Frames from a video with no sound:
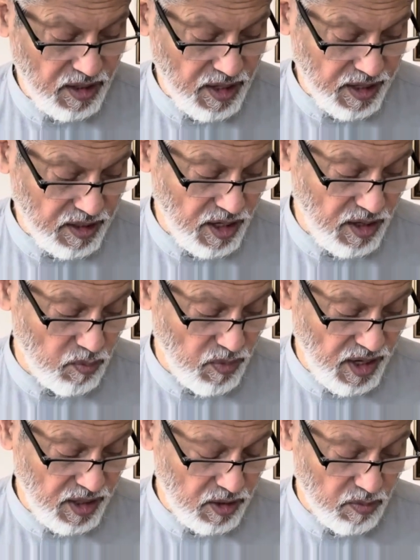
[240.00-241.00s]
that they
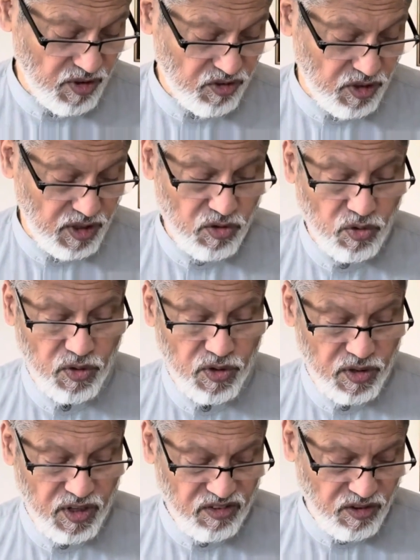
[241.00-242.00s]
built the masjid. So
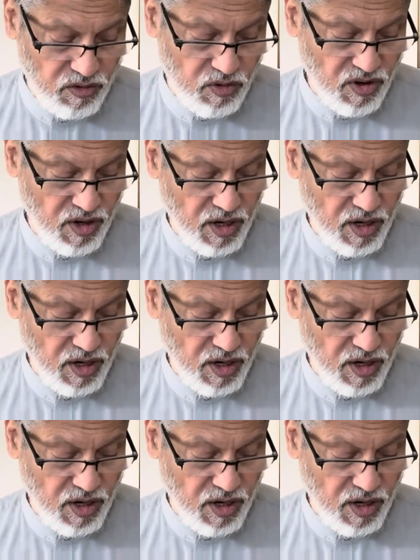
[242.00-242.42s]
this is